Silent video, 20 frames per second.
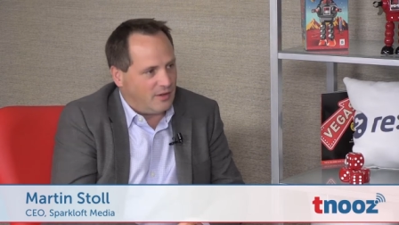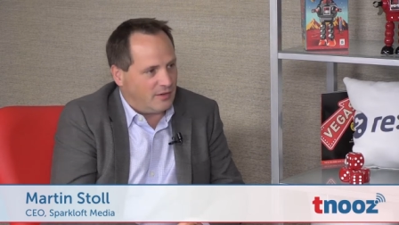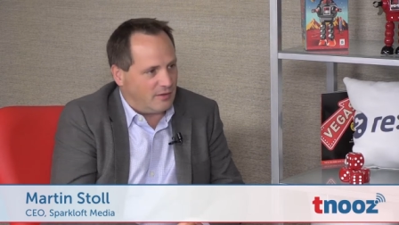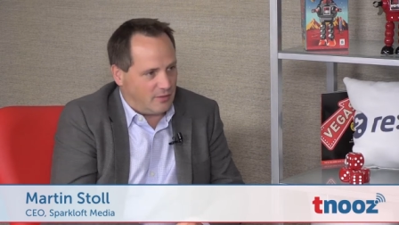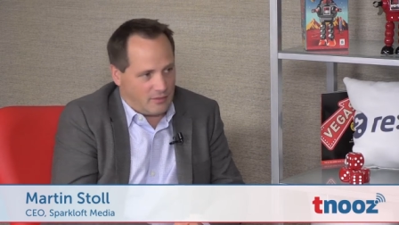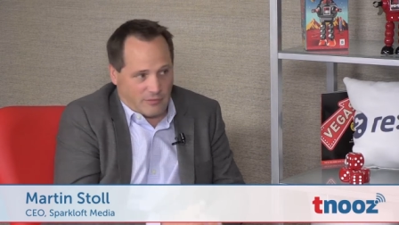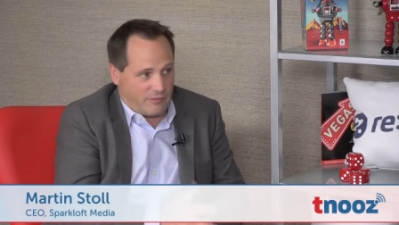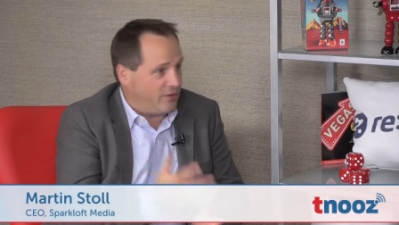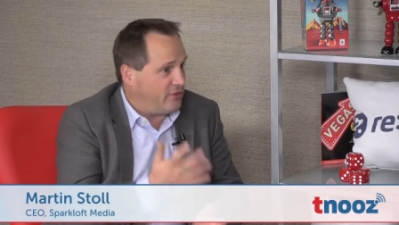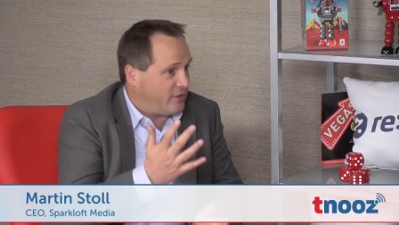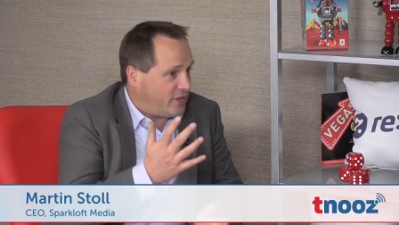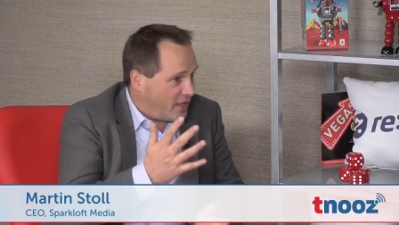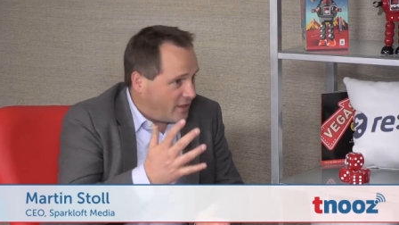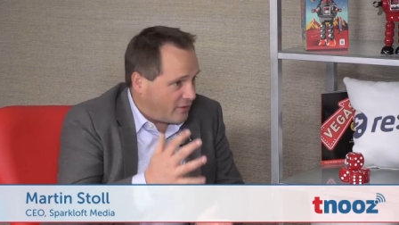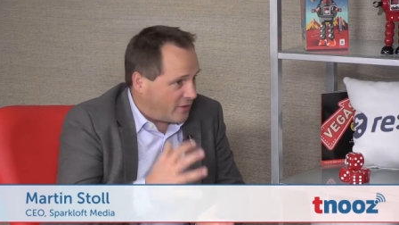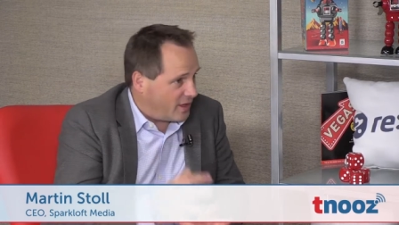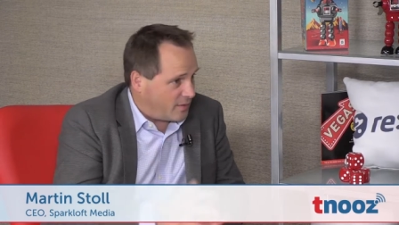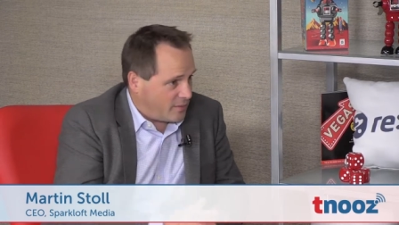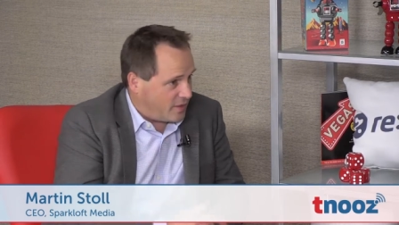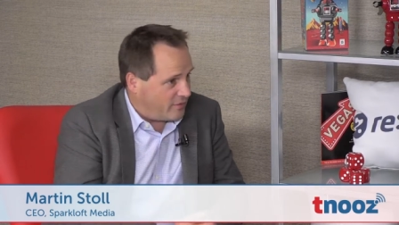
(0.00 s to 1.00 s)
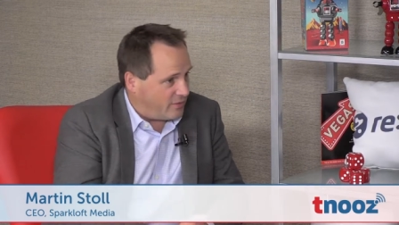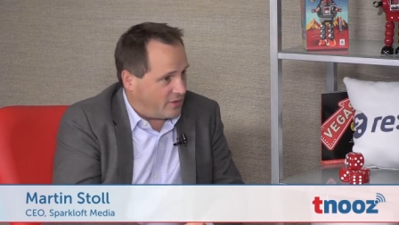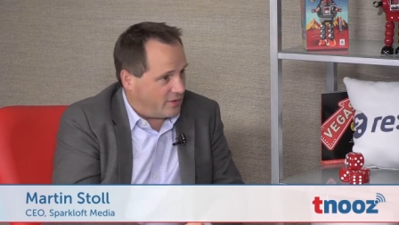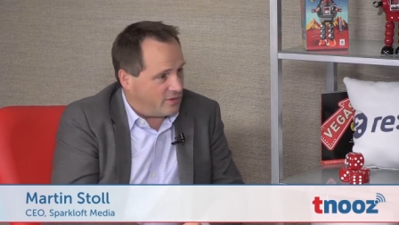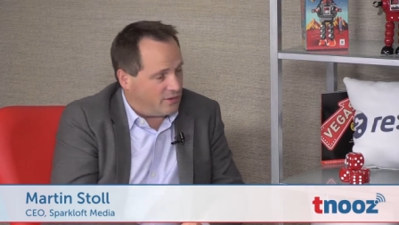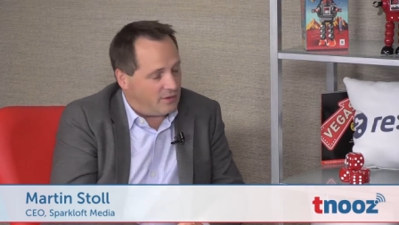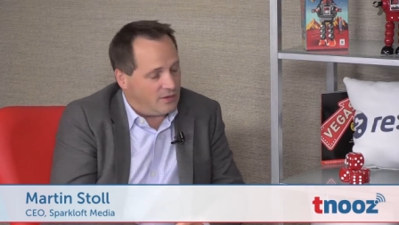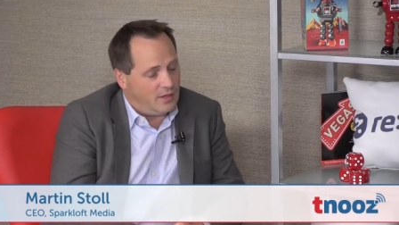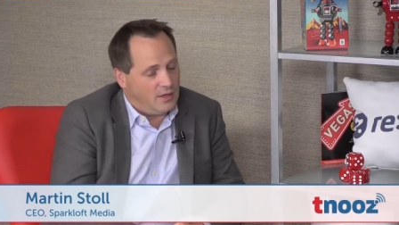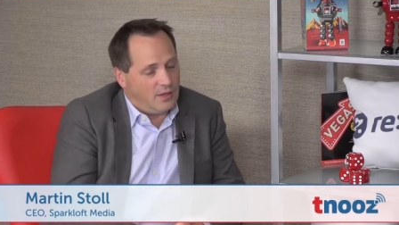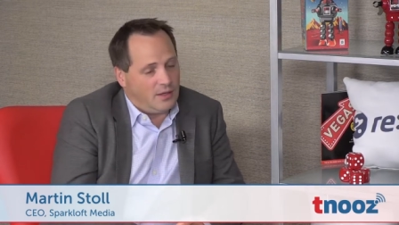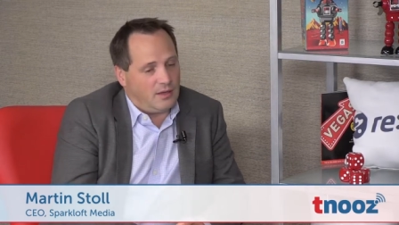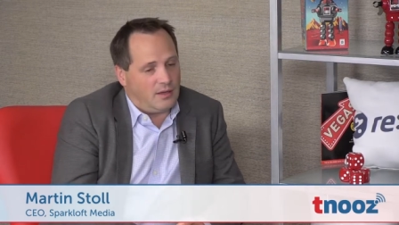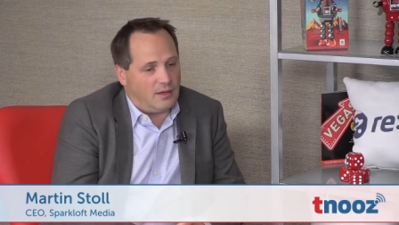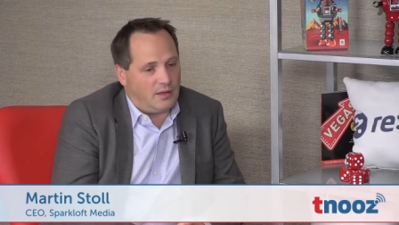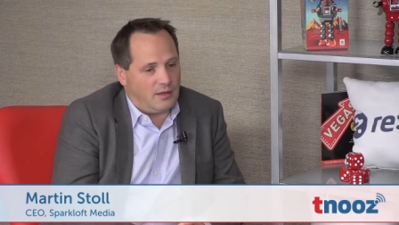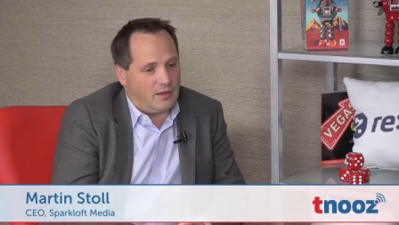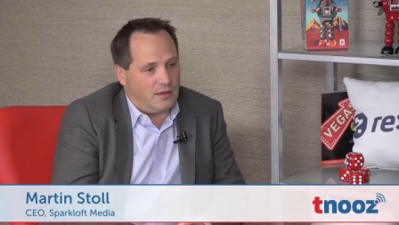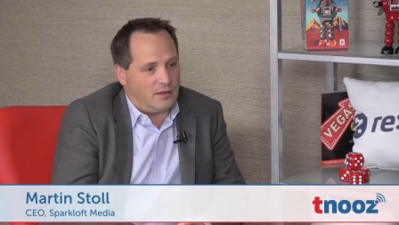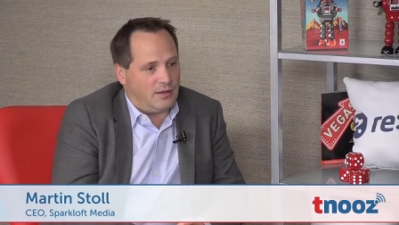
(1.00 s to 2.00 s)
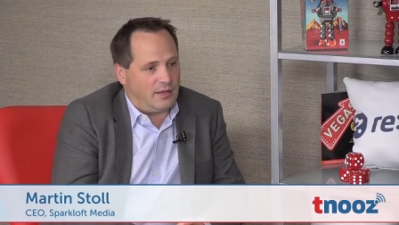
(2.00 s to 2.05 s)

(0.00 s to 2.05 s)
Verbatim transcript: or fifty have liked my photo, uh,